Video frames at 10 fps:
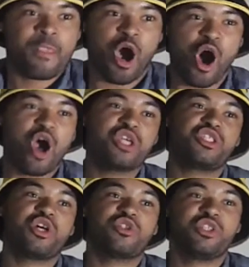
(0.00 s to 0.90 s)
an art
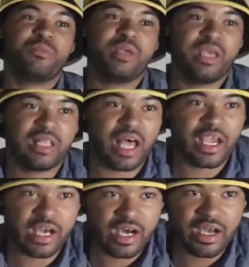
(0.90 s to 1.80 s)
show should be
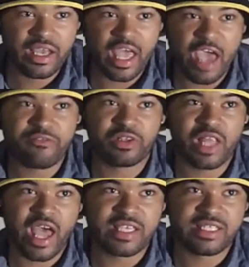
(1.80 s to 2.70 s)
like
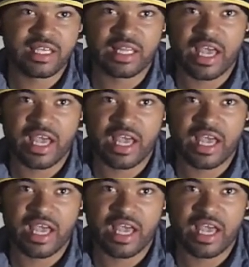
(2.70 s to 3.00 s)
everlasting.